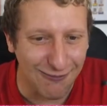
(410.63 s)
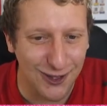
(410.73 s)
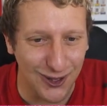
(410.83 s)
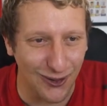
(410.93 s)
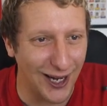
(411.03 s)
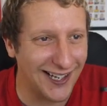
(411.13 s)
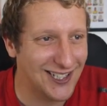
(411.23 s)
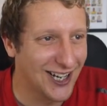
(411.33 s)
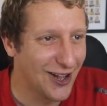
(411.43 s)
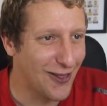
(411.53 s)
Surridge,
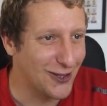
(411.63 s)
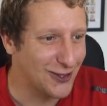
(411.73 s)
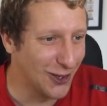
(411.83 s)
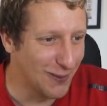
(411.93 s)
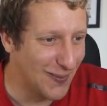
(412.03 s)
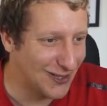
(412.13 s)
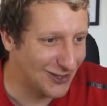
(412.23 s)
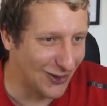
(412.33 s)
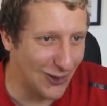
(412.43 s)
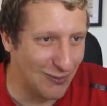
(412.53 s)
the super
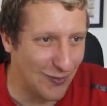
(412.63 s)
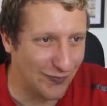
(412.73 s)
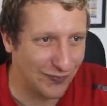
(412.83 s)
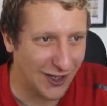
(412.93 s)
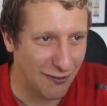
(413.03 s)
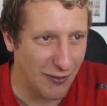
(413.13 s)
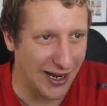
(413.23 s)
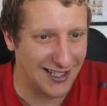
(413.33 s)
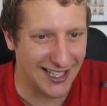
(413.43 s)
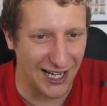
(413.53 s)
sub. We went
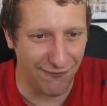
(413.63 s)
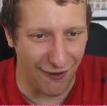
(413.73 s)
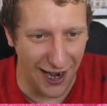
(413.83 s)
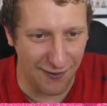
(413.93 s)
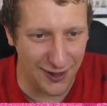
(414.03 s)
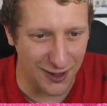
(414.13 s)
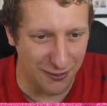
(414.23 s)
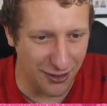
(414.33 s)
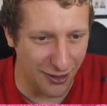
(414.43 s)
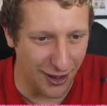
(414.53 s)
to that
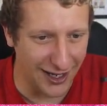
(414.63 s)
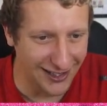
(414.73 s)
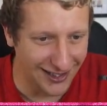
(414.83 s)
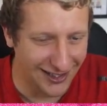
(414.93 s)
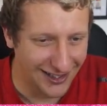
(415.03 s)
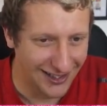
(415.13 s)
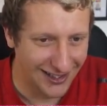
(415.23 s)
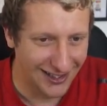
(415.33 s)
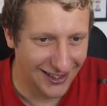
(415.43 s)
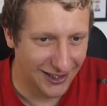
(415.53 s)
5-2-3.
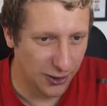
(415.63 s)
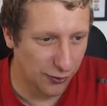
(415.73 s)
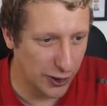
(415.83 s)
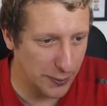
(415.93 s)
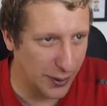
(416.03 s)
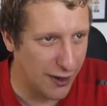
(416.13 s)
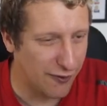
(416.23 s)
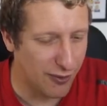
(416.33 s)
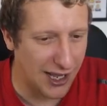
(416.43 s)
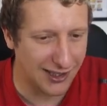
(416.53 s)
Lovely play from
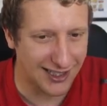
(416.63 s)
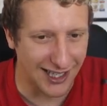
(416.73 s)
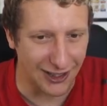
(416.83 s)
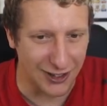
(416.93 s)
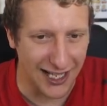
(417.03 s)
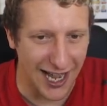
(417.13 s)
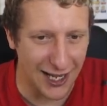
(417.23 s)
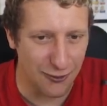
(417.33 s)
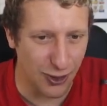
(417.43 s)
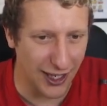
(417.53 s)
Lyle Taylor
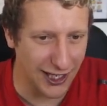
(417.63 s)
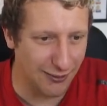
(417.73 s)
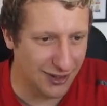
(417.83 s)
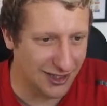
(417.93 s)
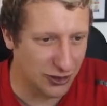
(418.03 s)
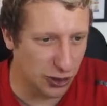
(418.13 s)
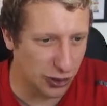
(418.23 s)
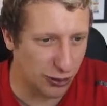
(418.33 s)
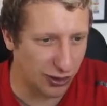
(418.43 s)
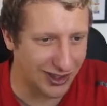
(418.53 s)
again. Williams, good
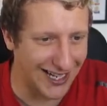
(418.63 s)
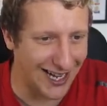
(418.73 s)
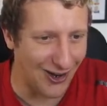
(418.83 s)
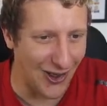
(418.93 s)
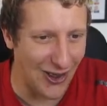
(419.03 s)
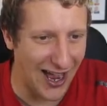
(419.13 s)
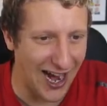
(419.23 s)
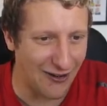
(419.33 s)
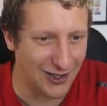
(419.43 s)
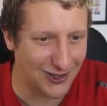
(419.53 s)
cross out. And there
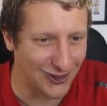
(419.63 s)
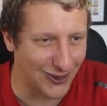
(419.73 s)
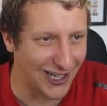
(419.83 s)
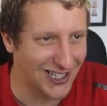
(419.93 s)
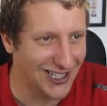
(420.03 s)
is Surridge.